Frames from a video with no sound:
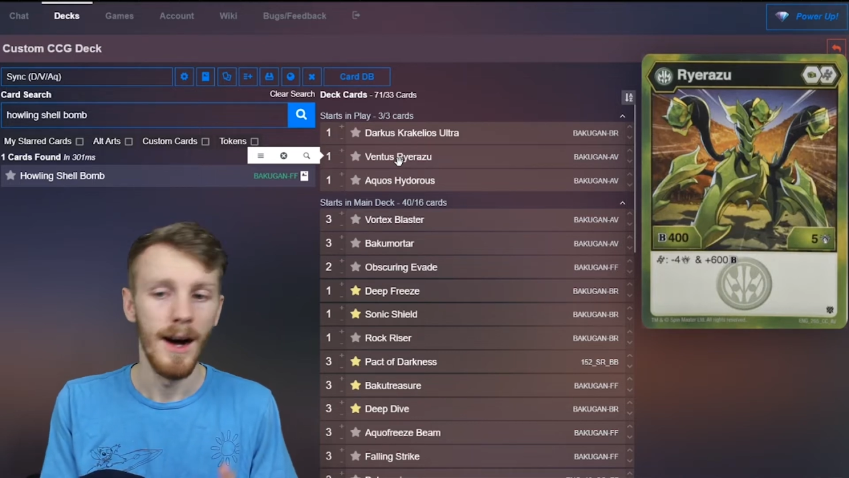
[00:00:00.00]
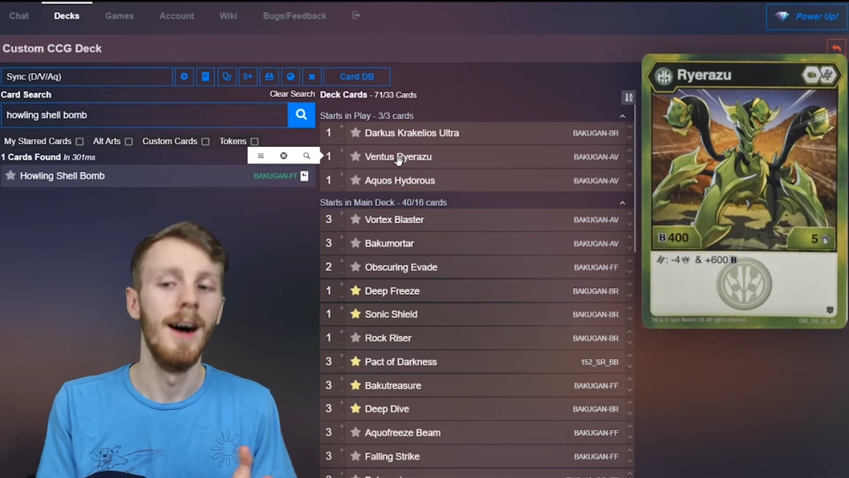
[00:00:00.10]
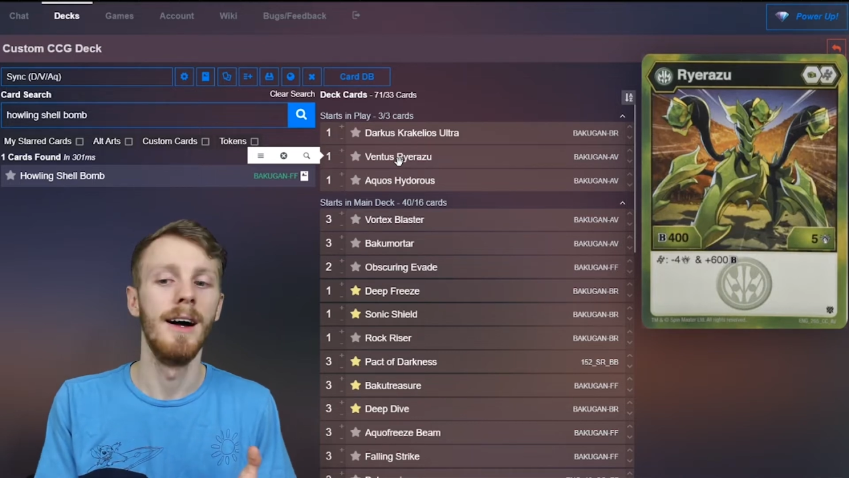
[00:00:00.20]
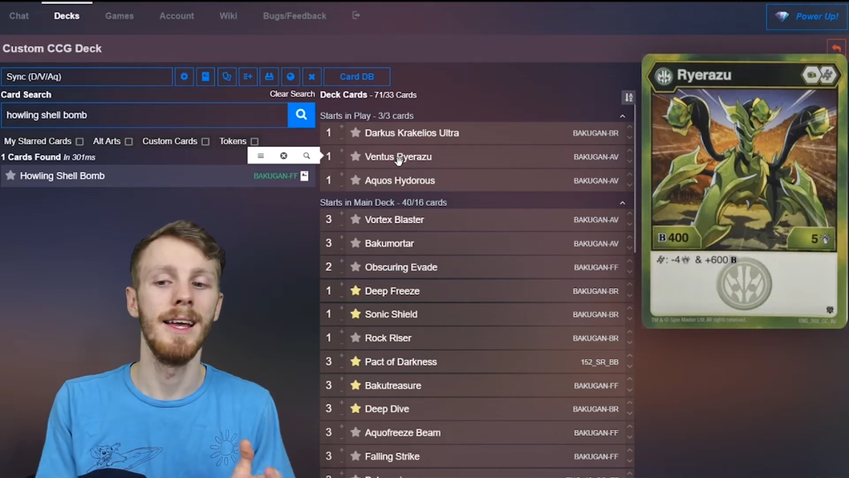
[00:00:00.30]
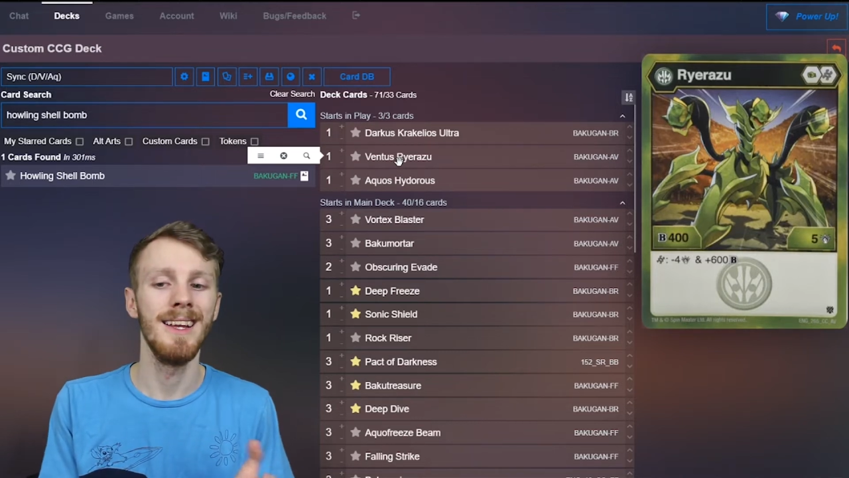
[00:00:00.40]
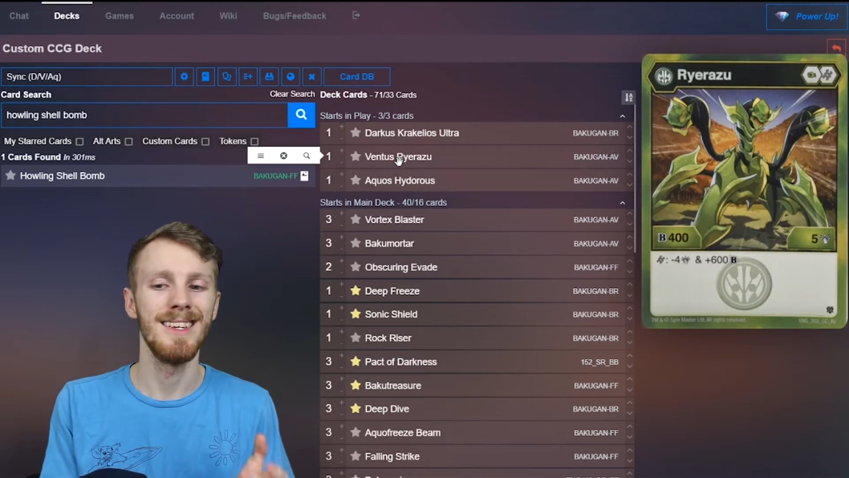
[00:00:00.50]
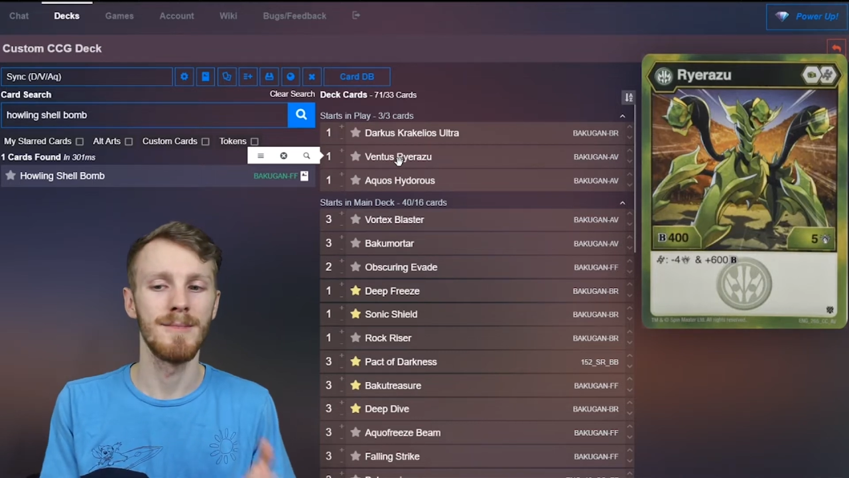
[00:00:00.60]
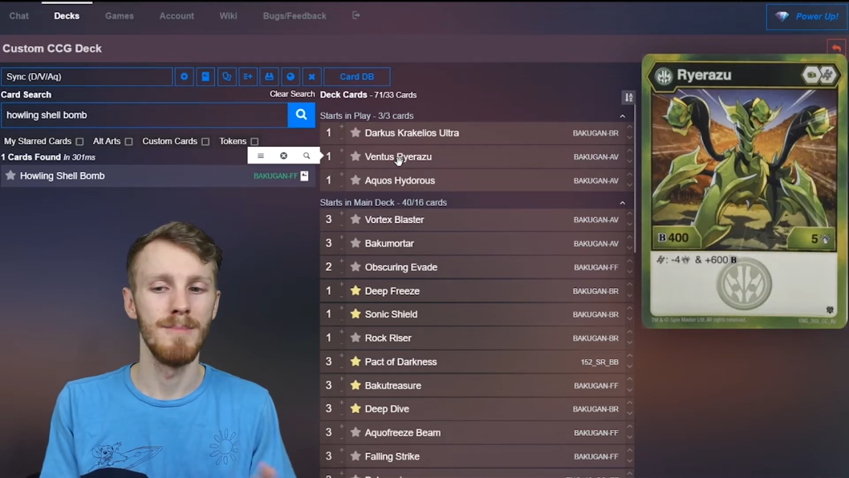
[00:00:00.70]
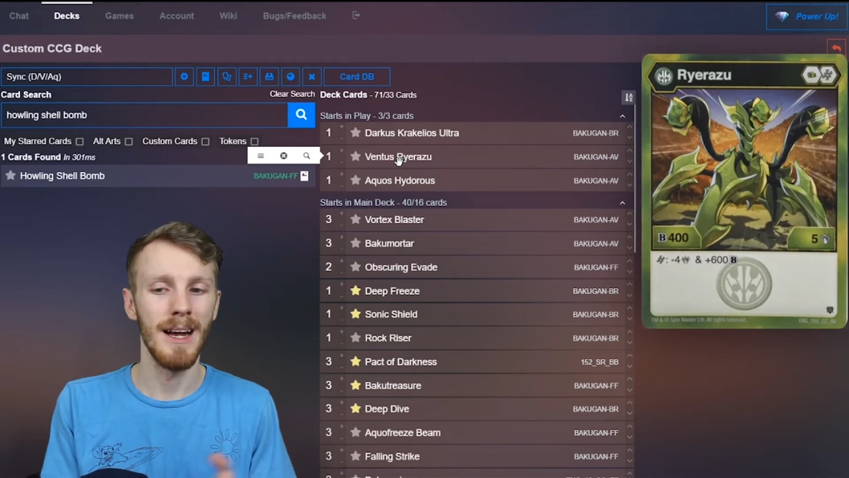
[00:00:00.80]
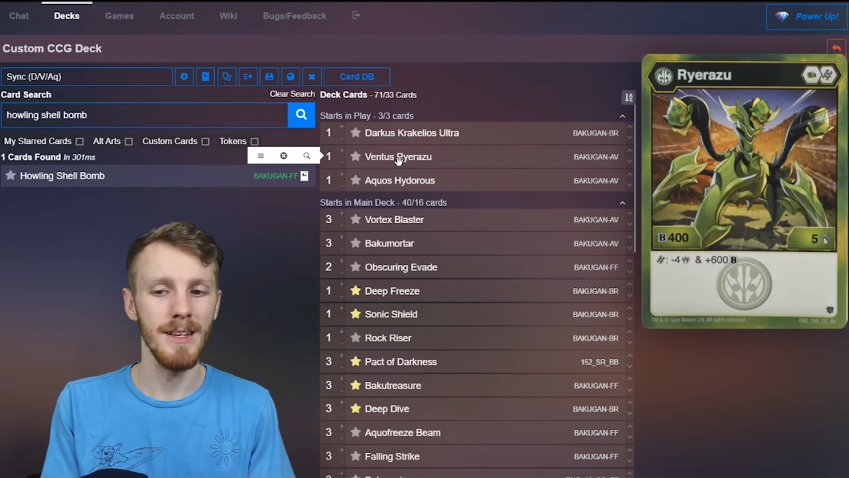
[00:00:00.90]
and it
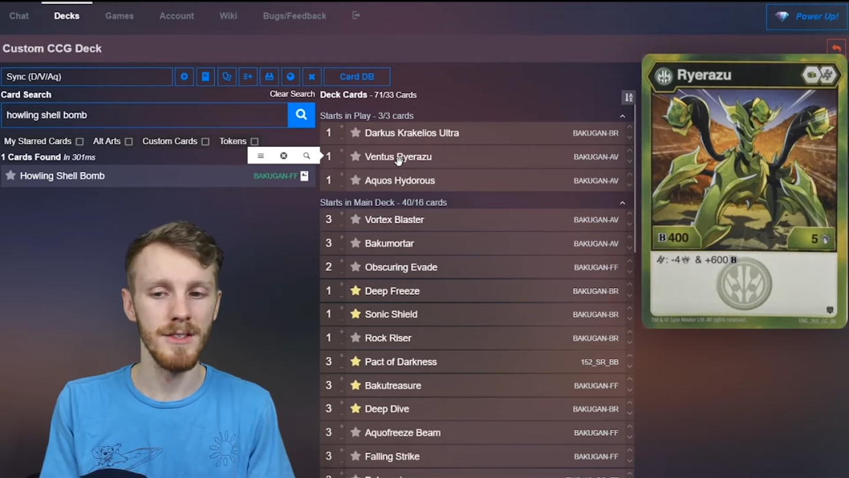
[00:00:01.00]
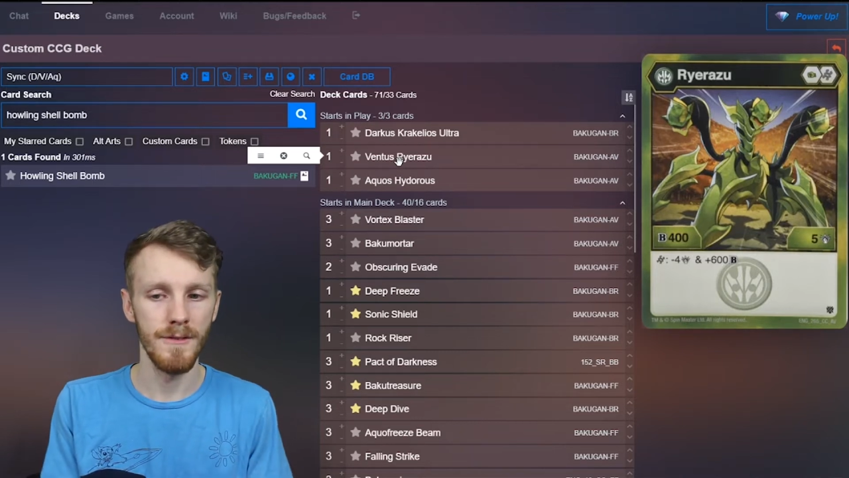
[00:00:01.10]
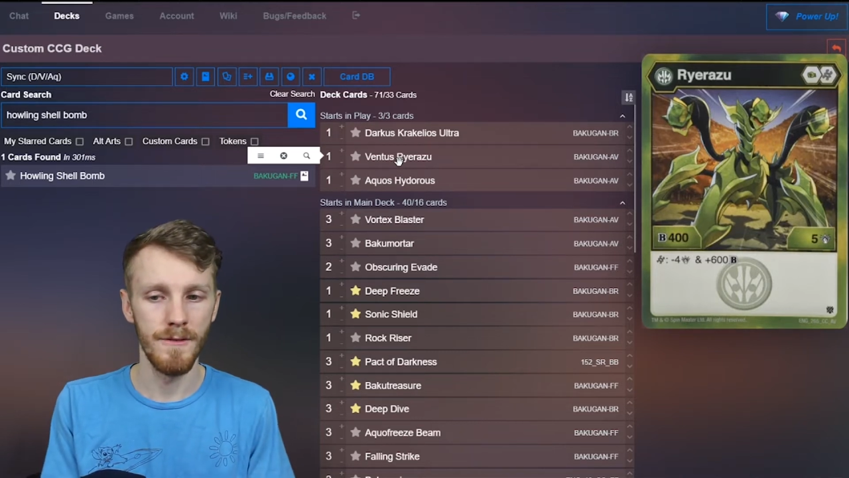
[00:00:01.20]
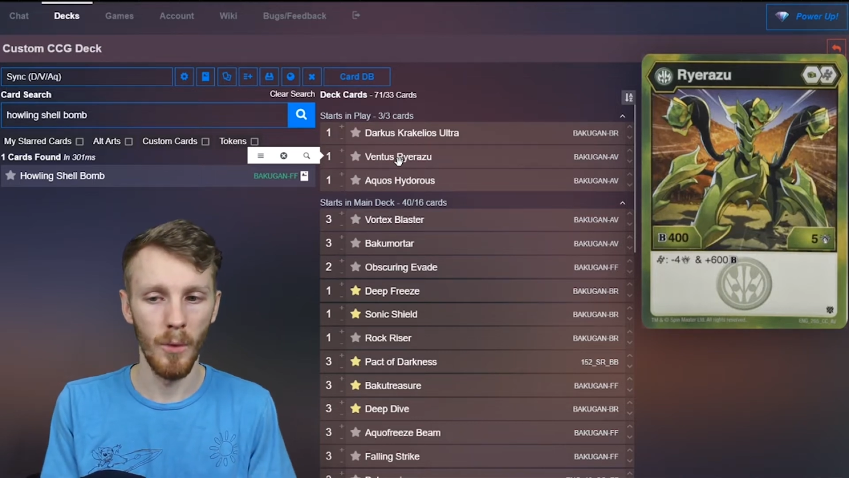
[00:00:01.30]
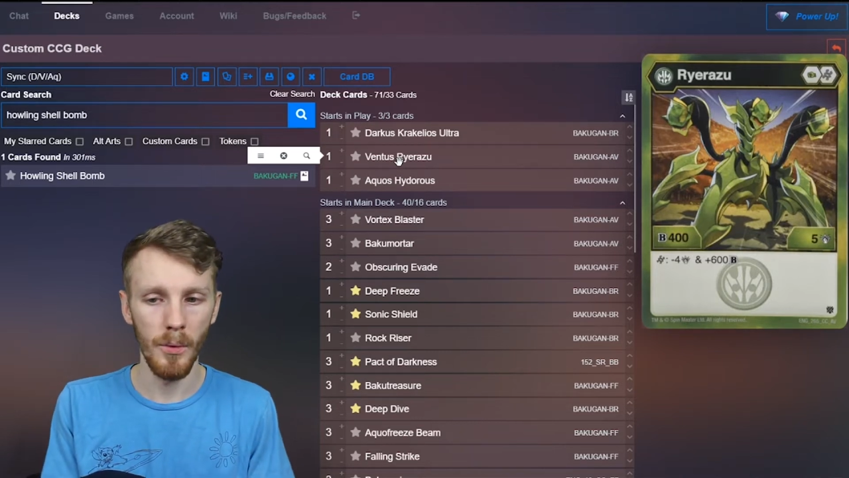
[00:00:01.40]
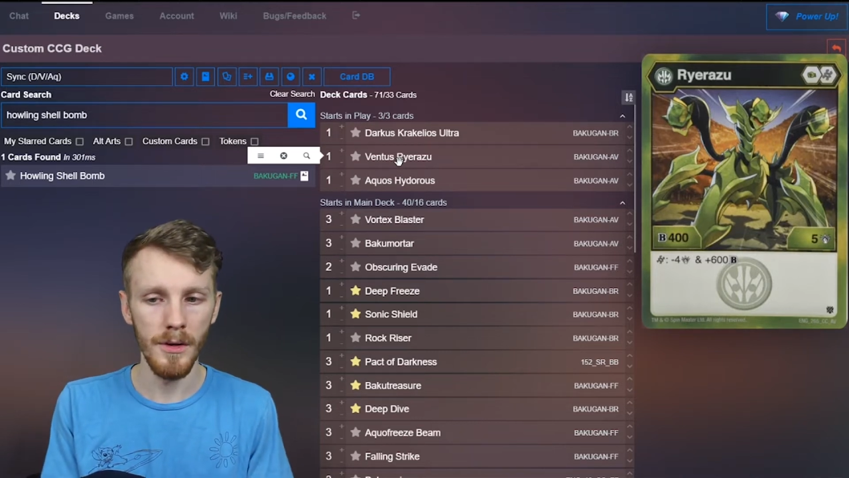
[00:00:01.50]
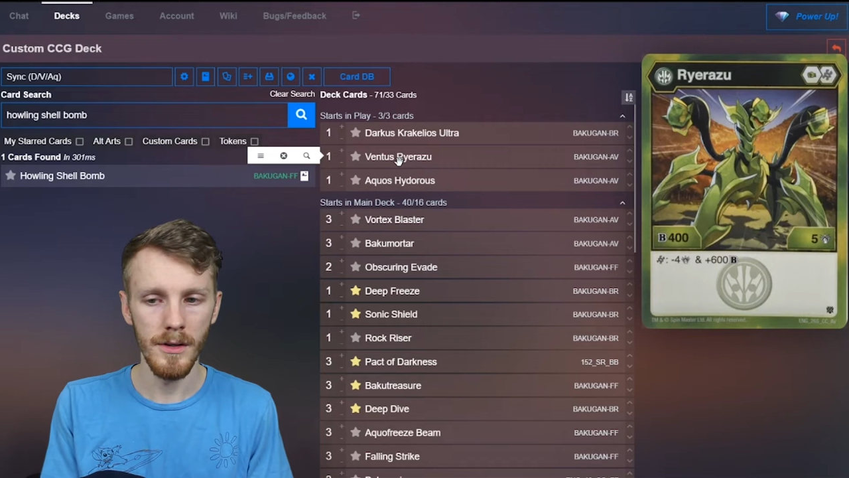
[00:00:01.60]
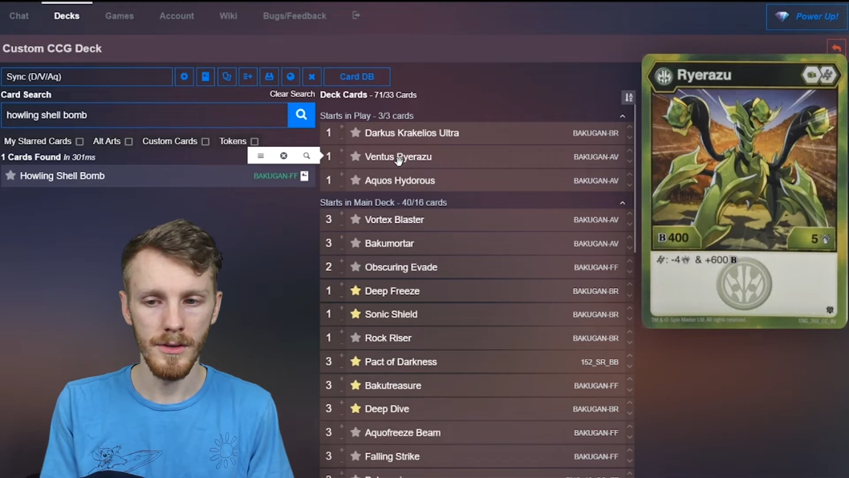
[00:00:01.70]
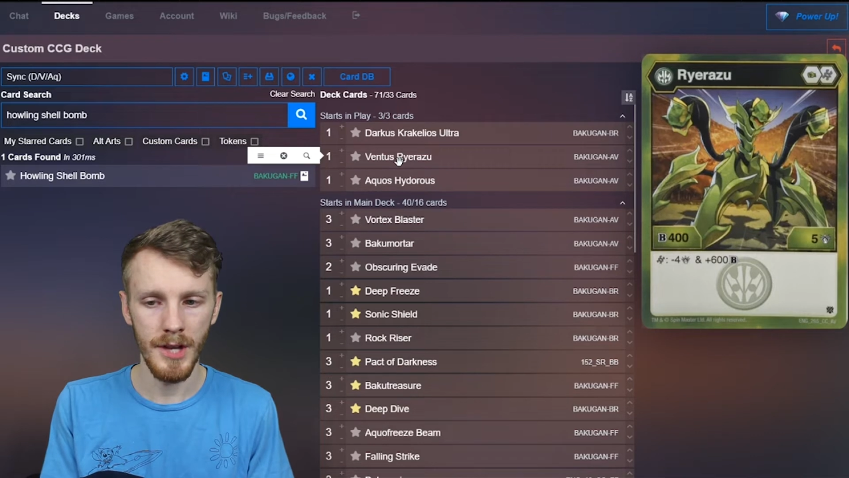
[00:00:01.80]
has minus 4